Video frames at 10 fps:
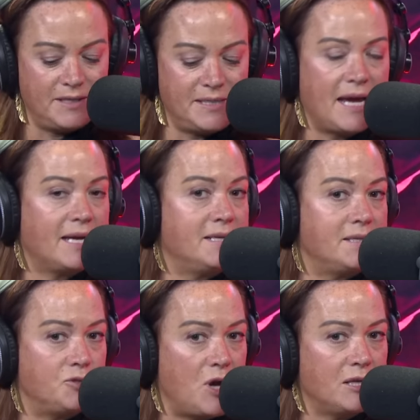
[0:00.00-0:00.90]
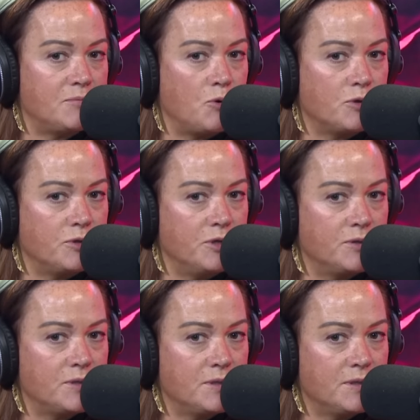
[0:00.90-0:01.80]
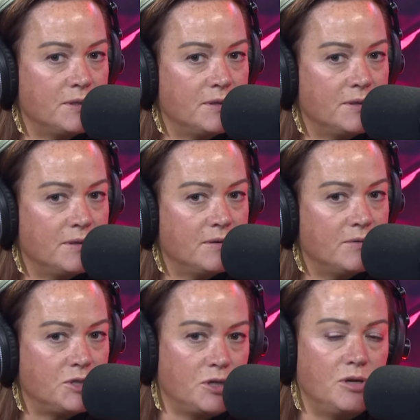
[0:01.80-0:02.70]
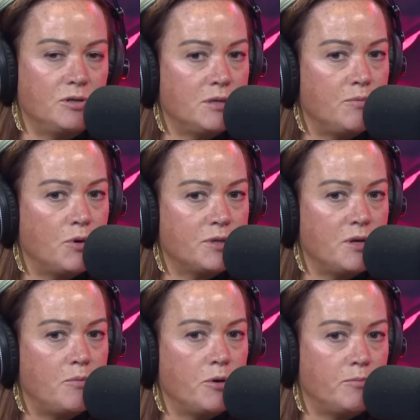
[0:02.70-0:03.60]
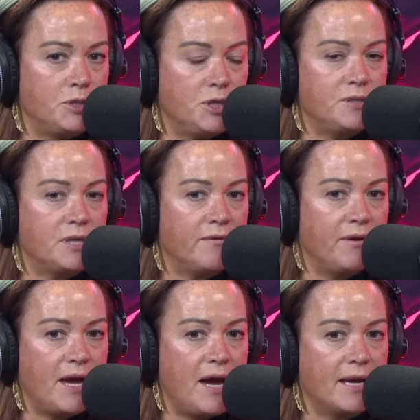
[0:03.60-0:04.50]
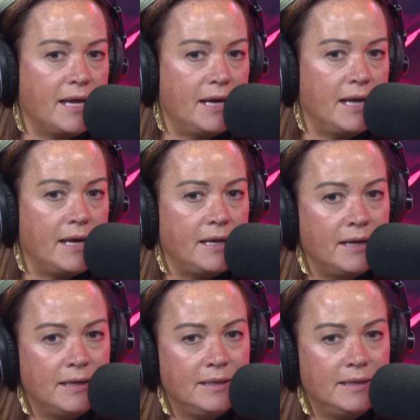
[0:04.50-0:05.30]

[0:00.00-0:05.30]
The second is the transport routes, which are hugely important. There's no point in producing if you can't get it in.